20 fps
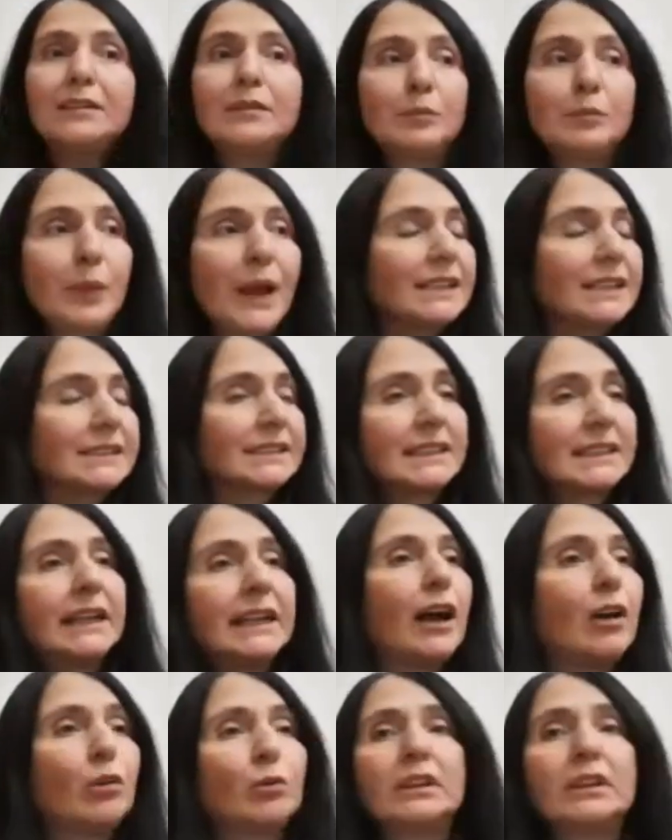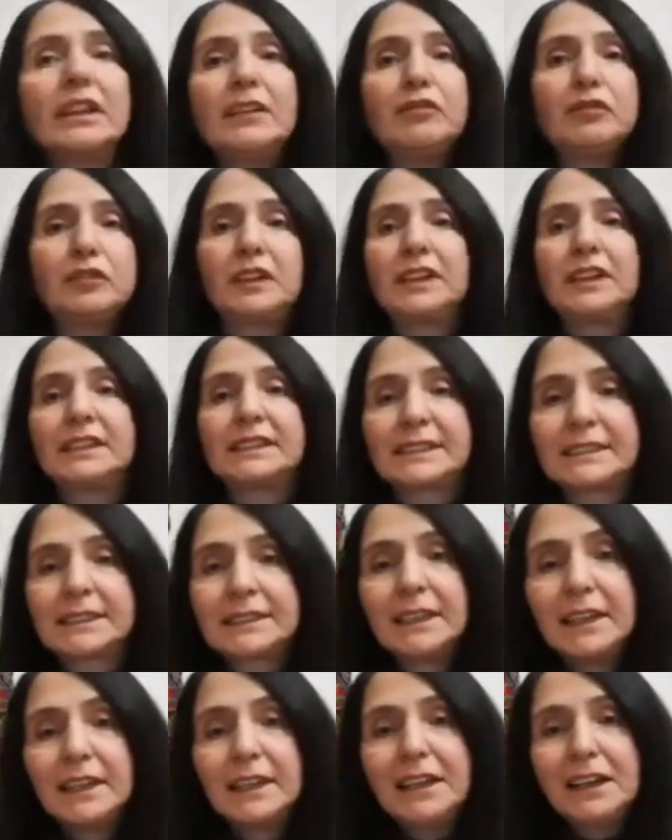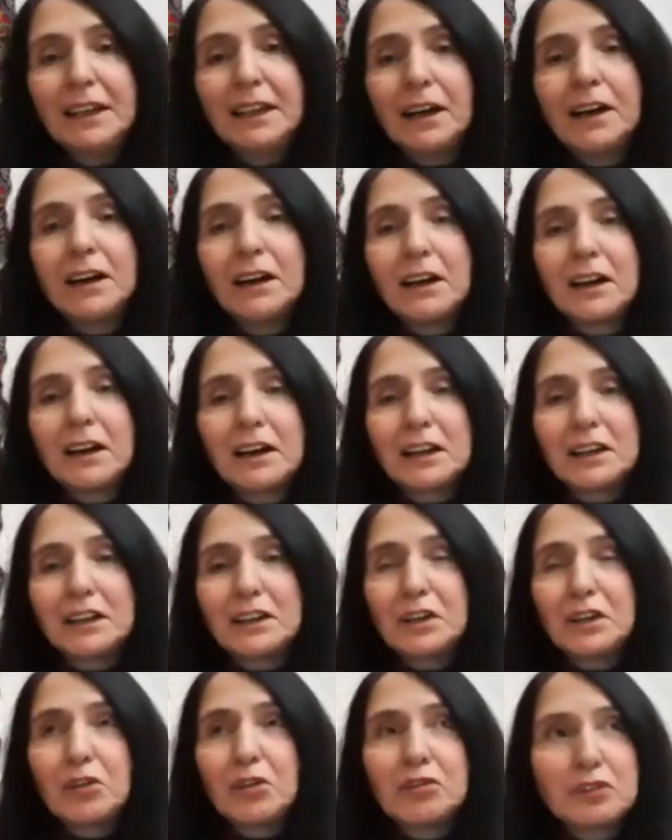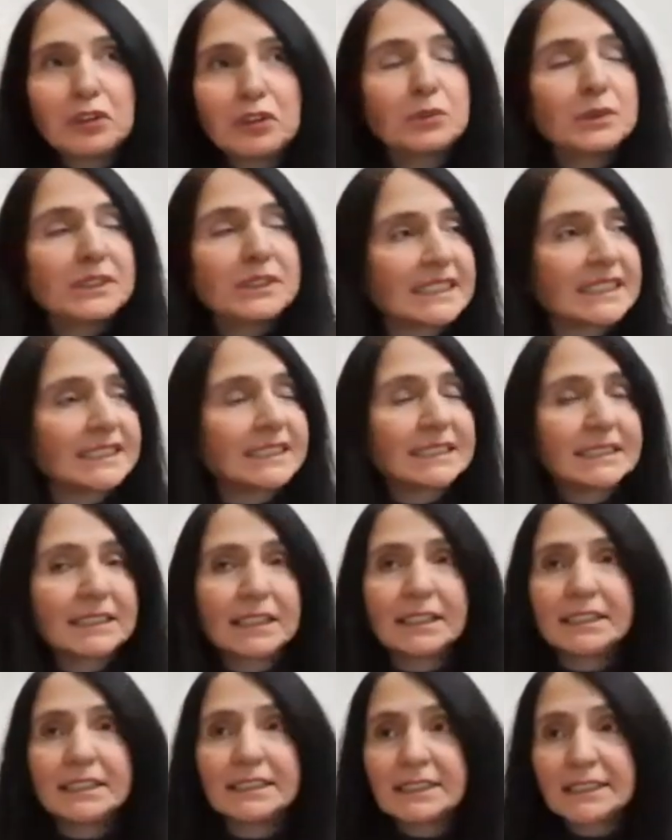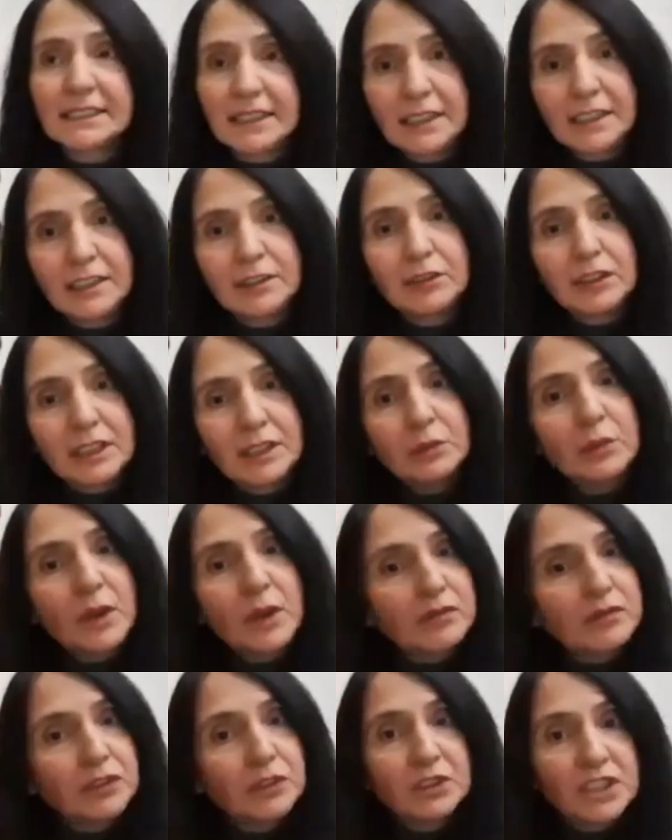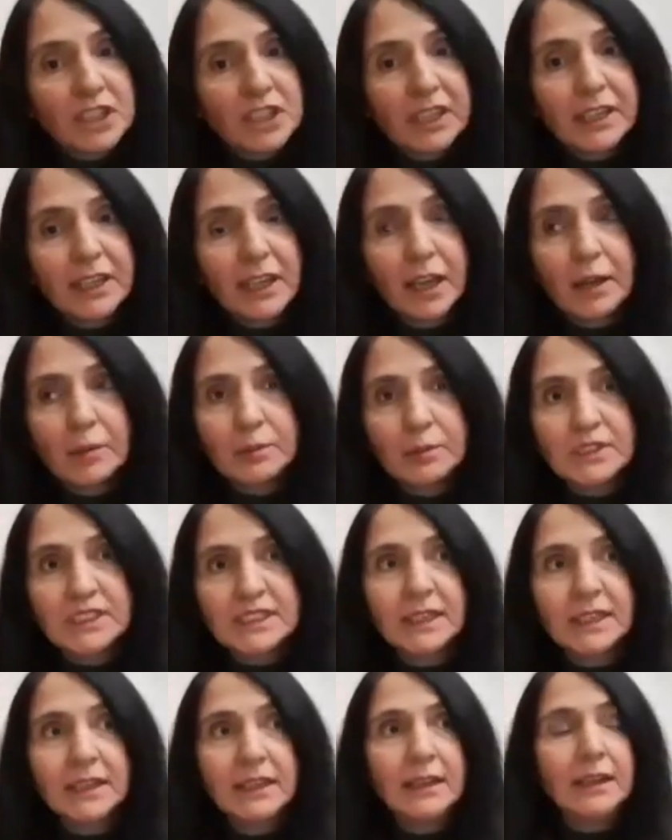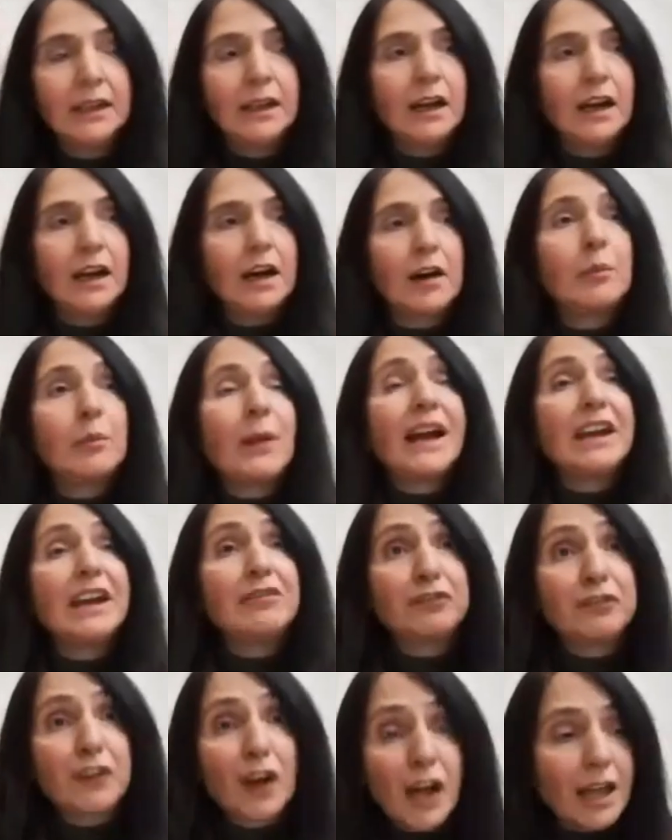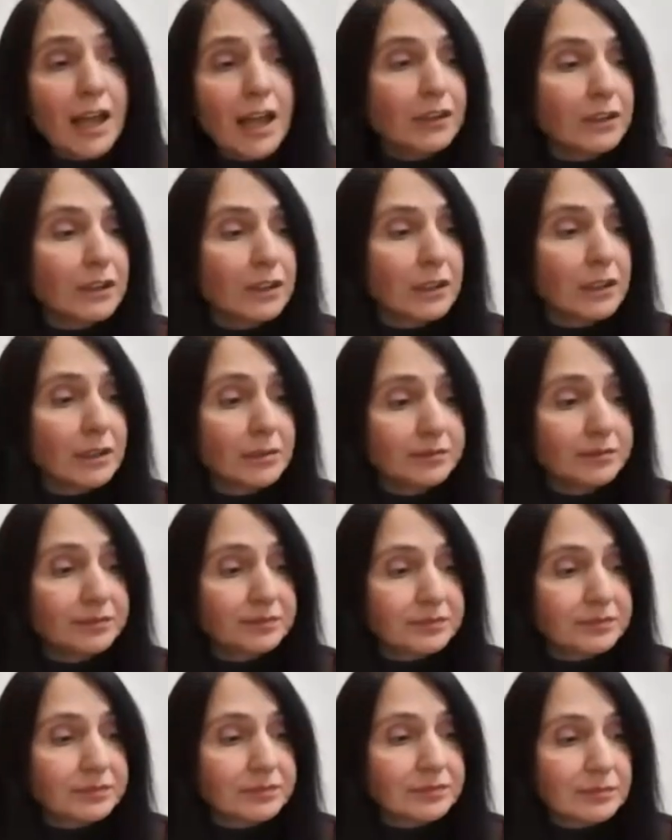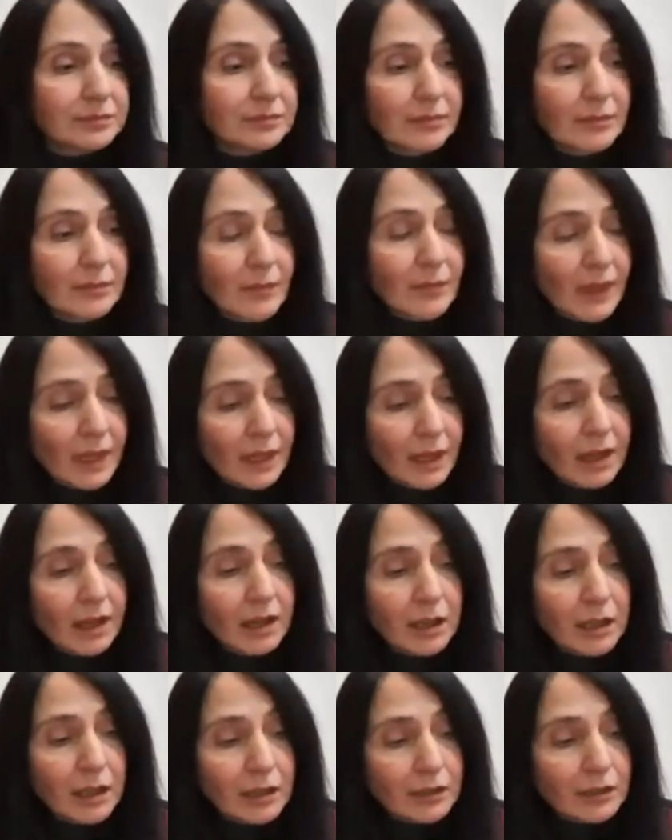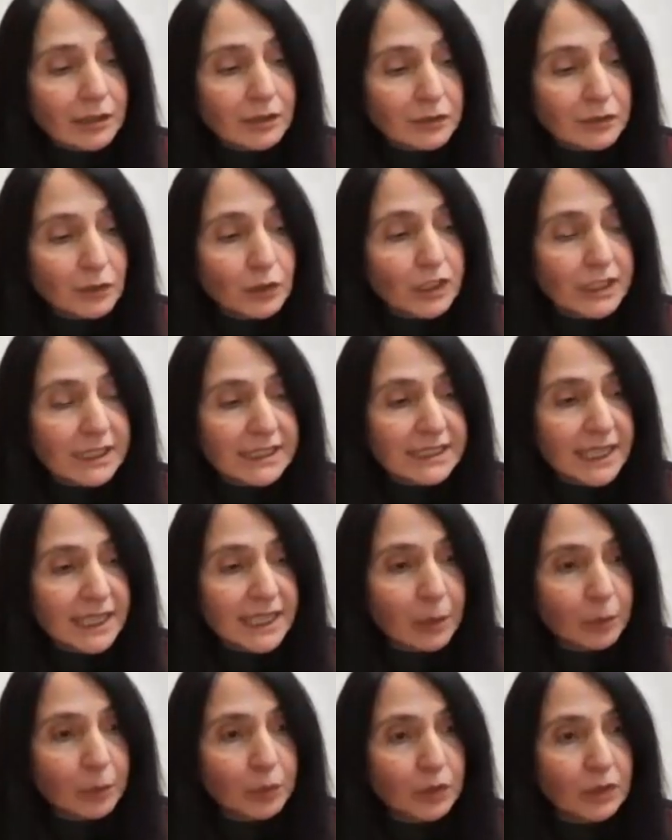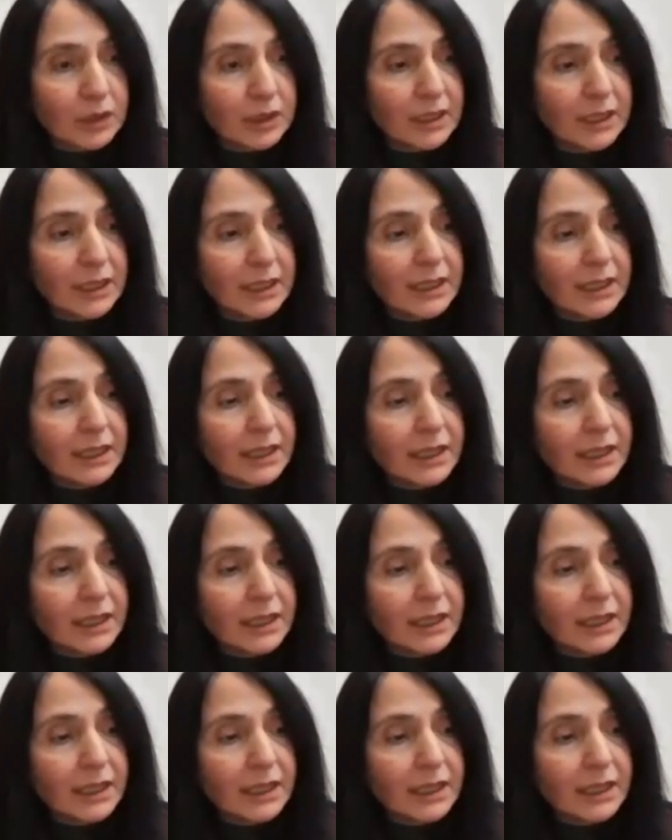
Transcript: in passing out leaflets, for resistance in refugee camps. My father, for example,